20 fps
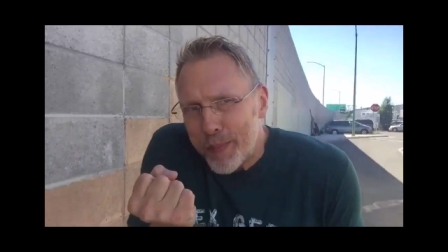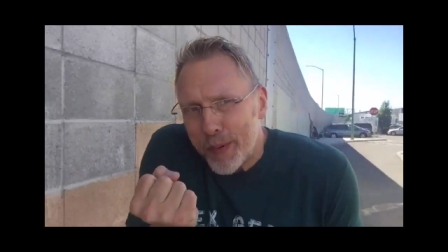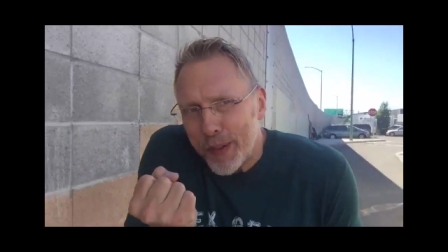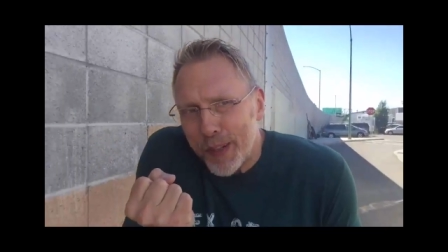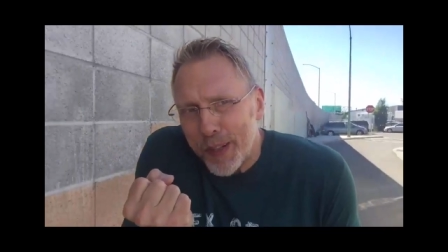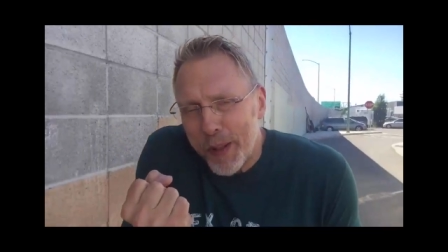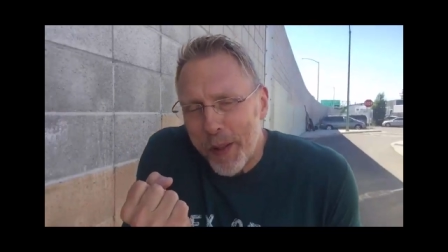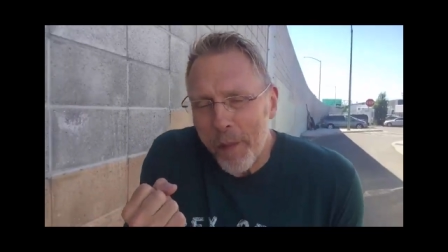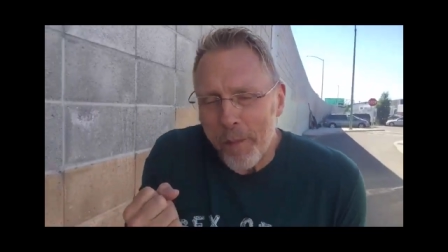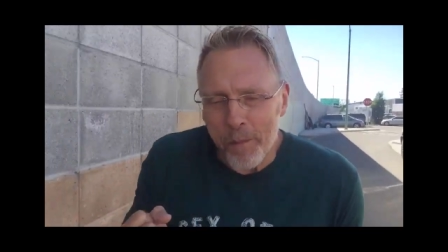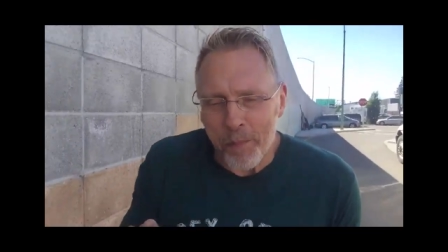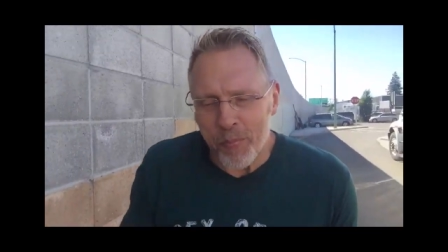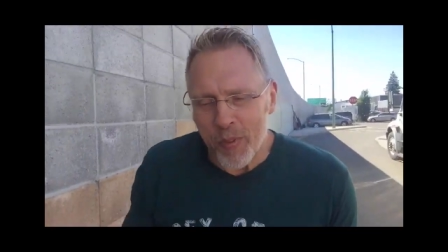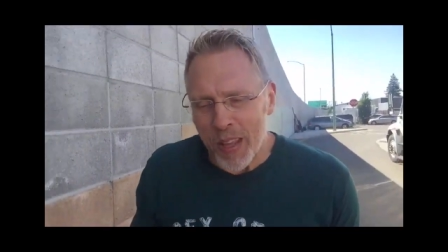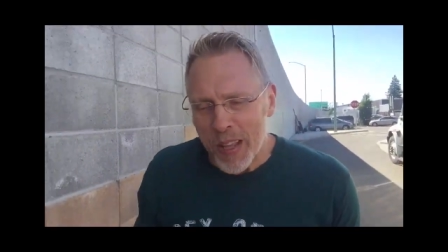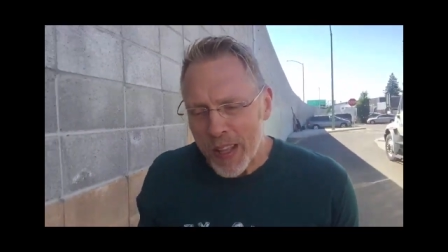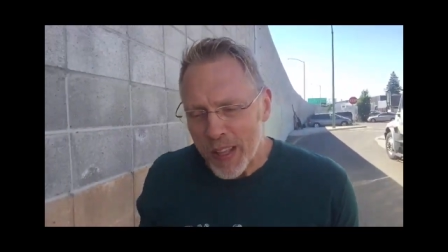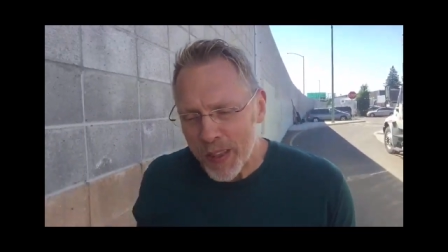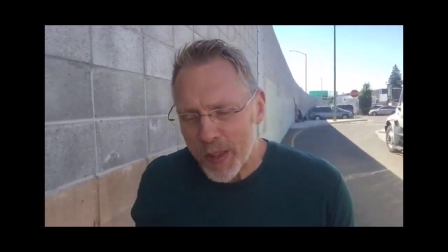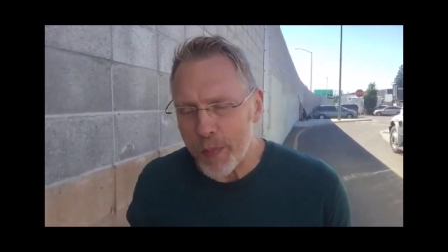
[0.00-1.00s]
people,
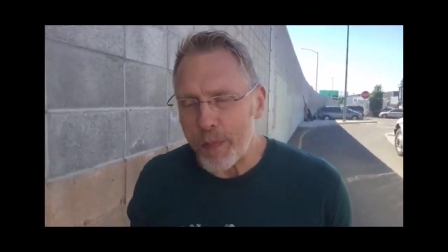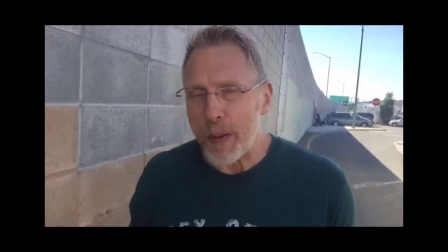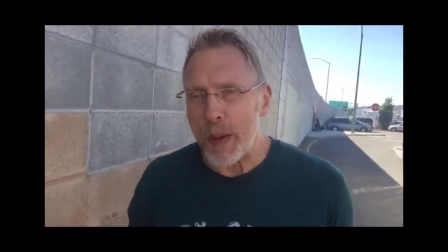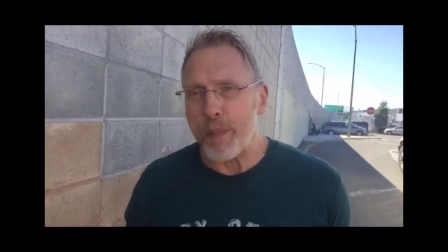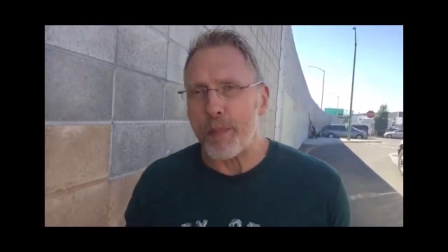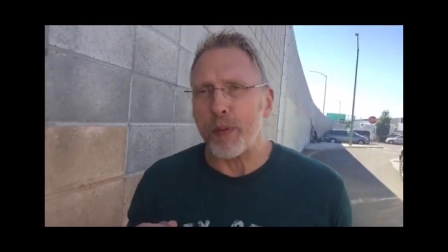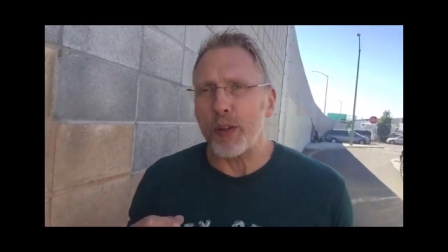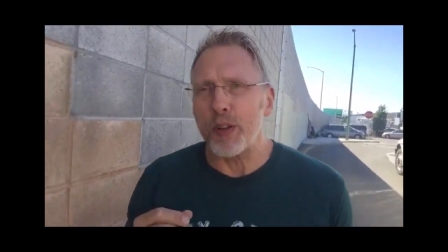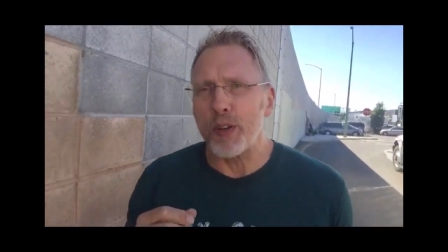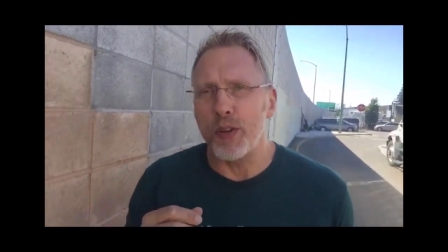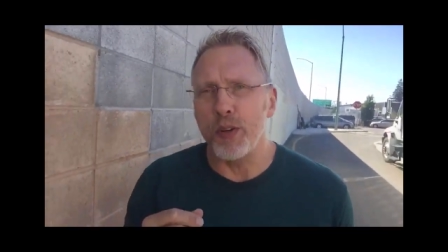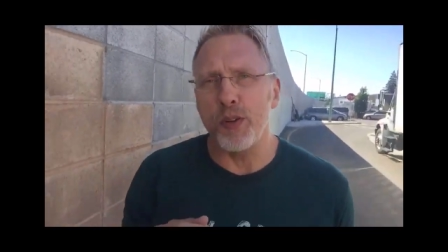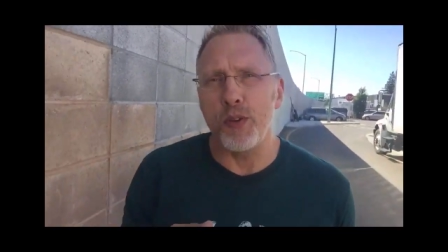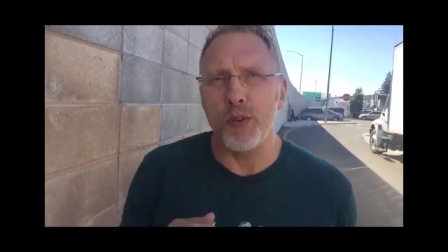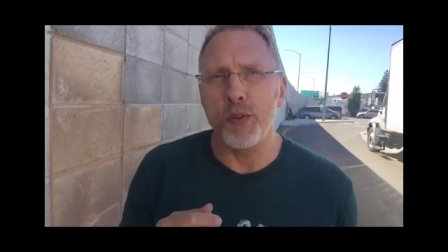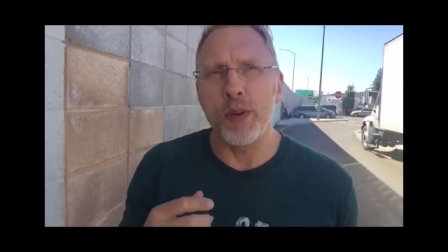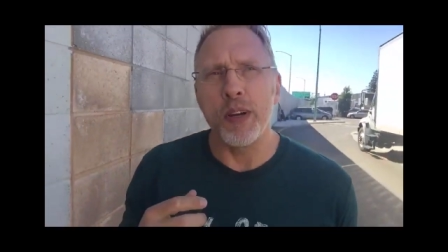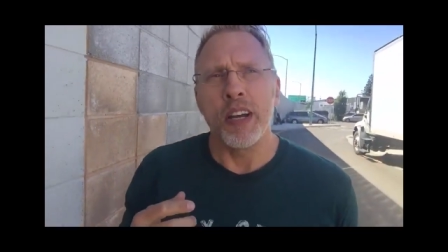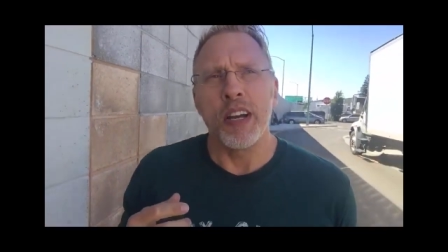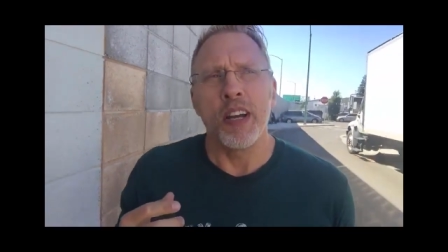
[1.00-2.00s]
the people
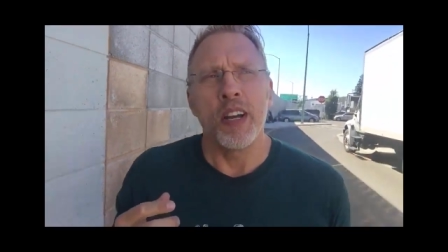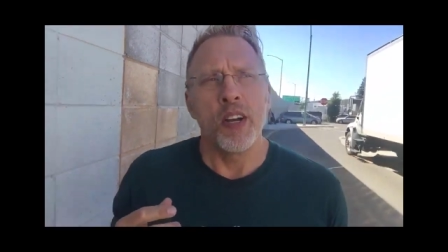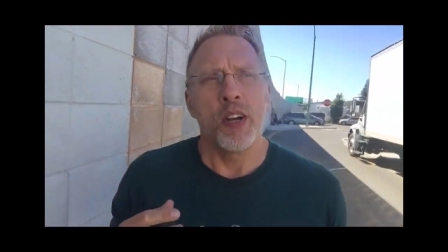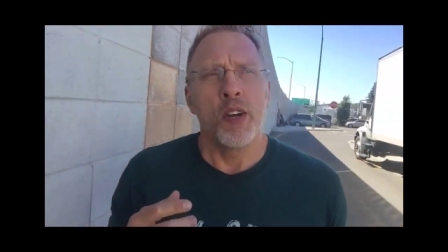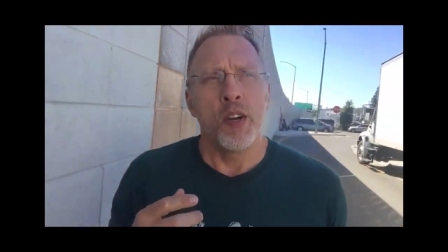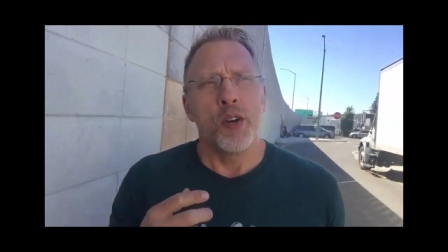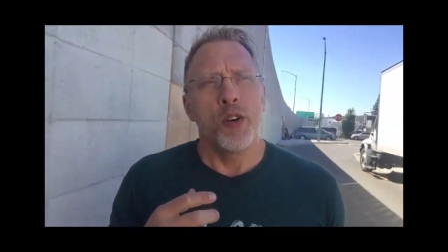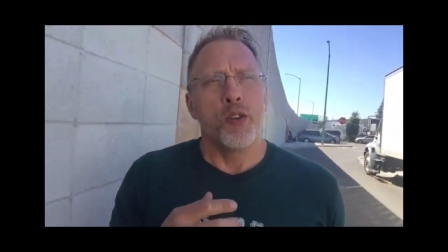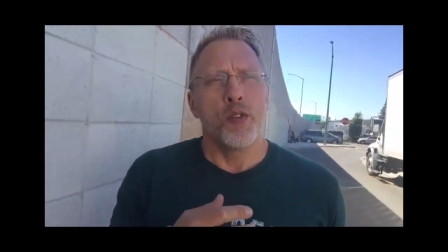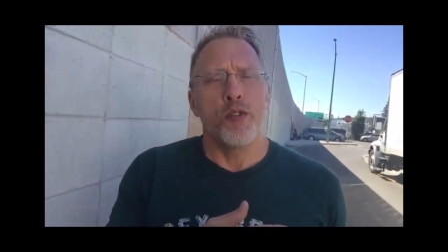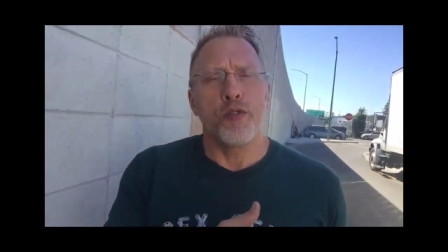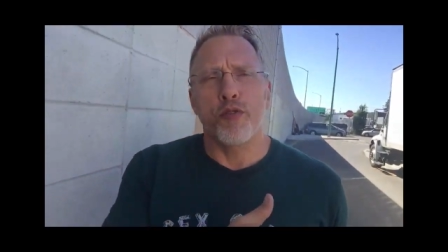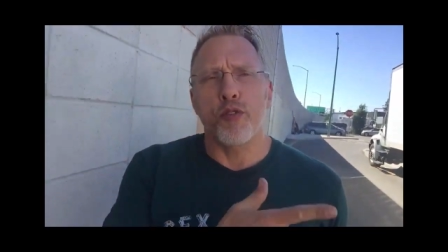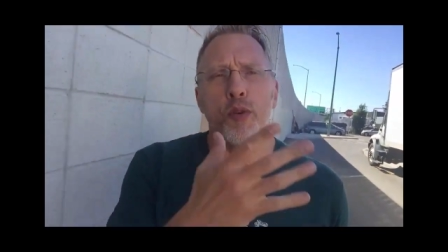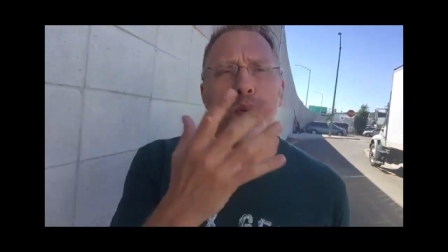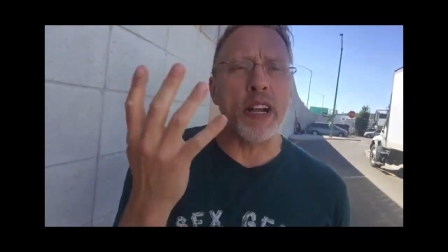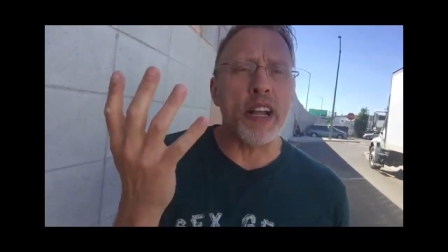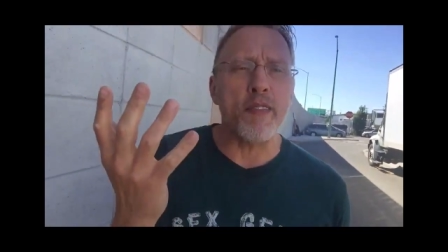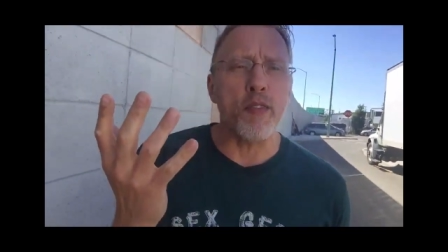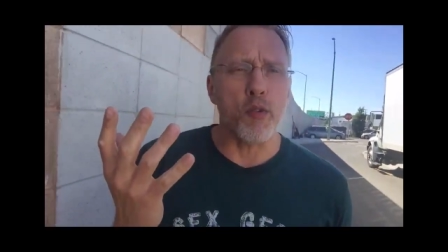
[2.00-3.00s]
who, who
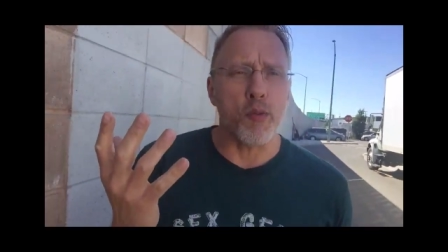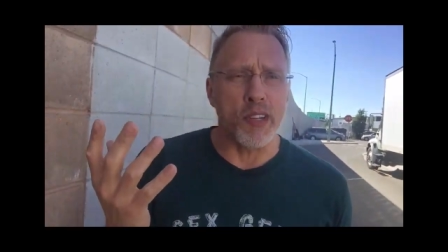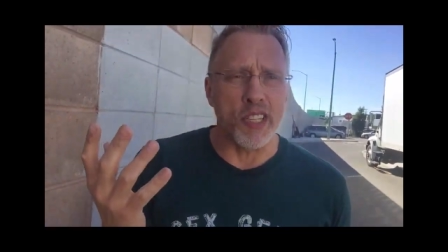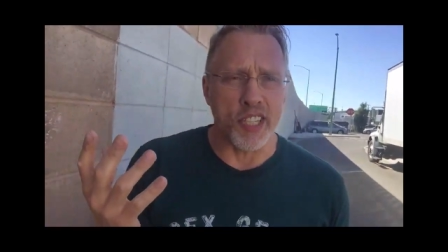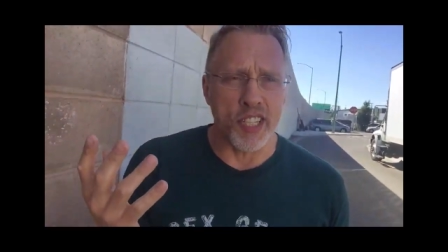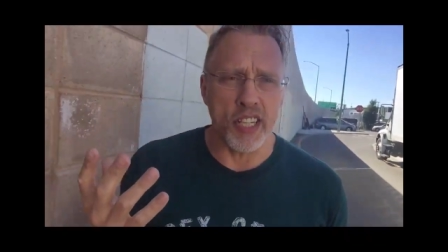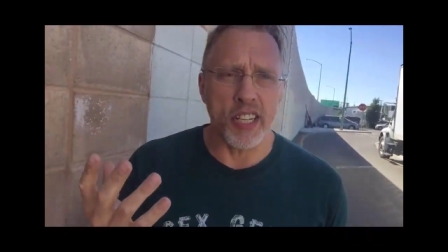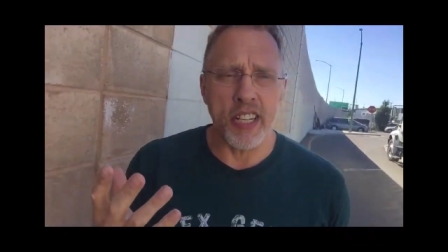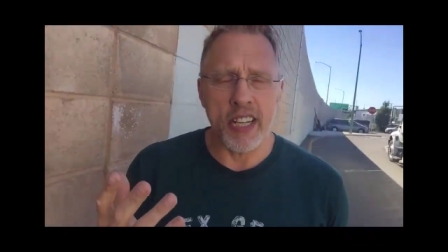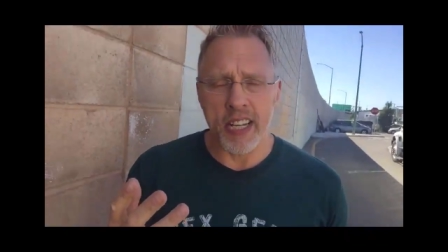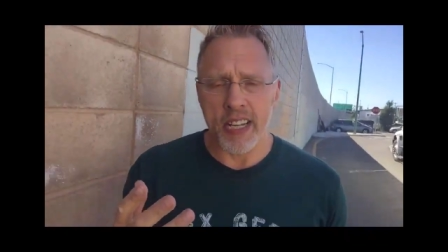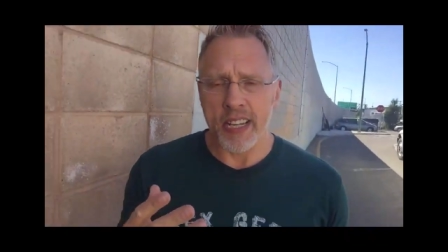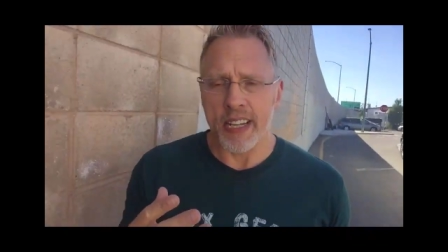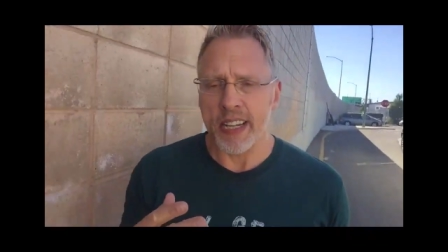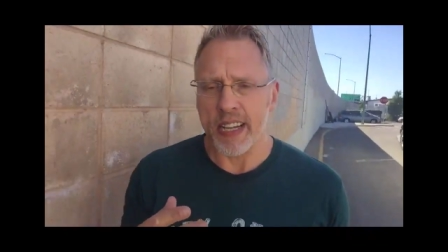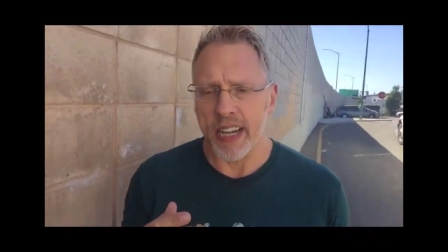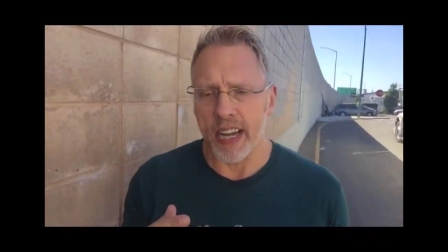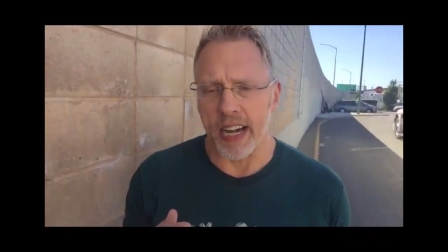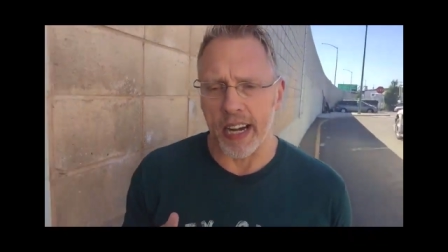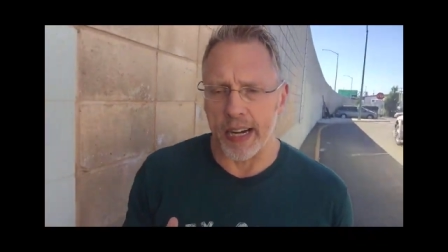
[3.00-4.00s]
for whatever reason,
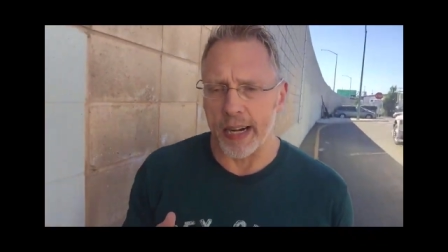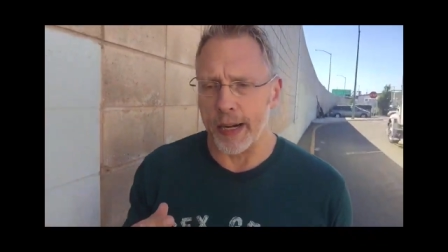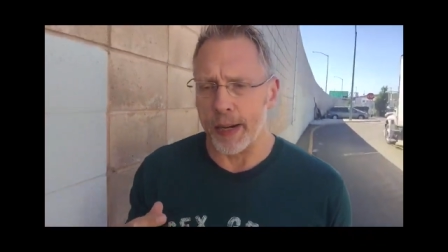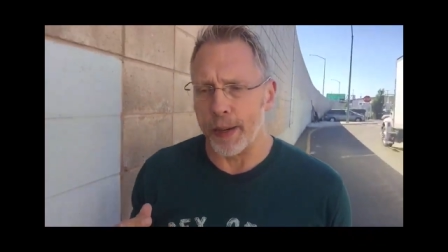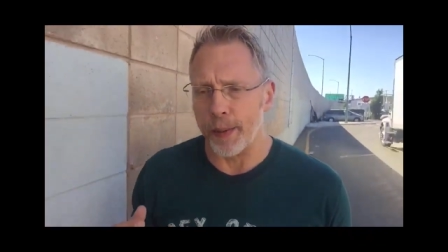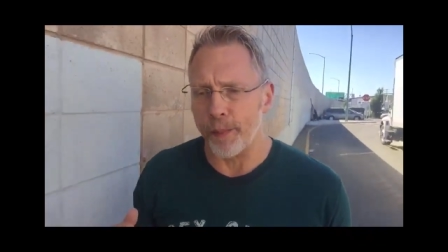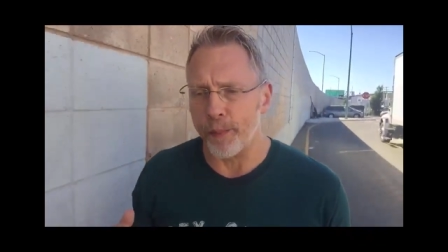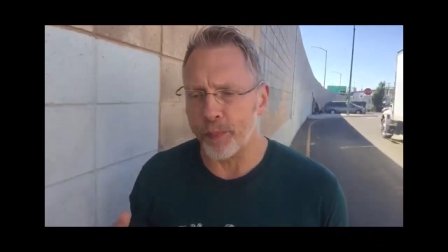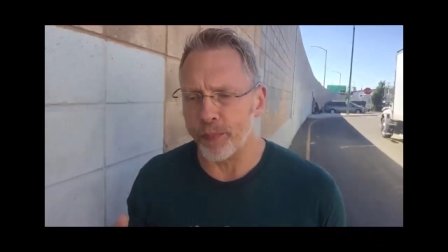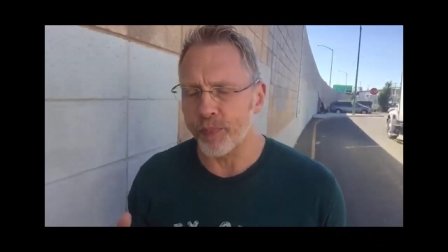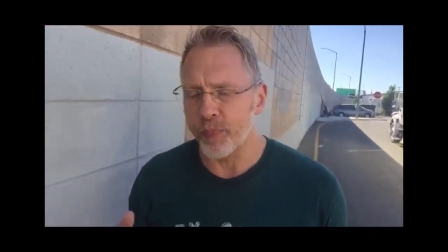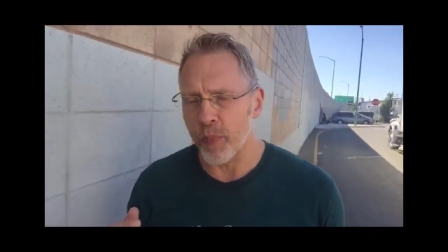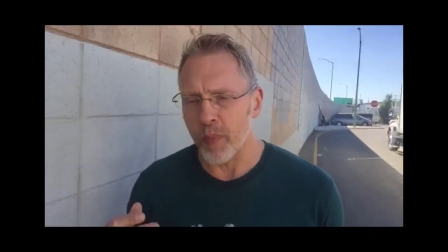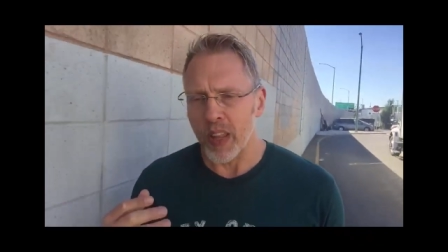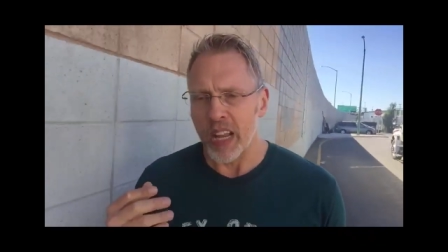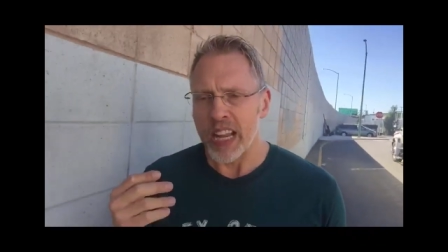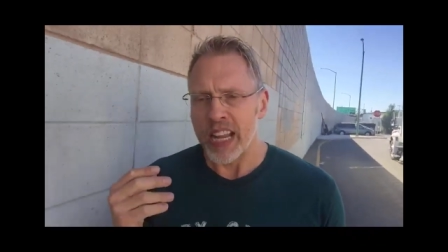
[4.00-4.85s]
um,